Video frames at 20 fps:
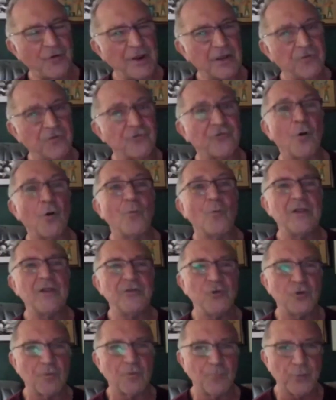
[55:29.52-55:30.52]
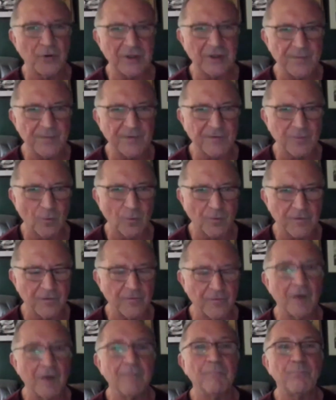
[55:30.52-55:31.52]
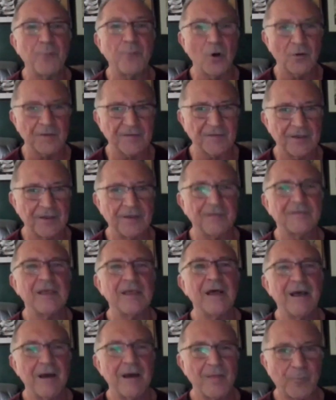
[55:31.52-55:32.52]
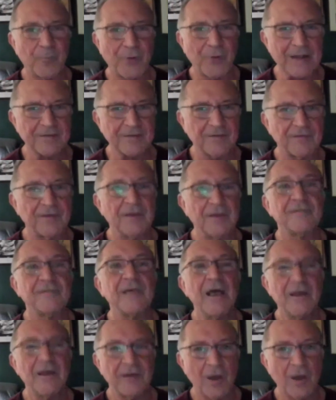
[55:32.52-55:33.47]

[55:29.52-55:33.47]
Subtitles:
control, then you can put in the sort of policies and the practices,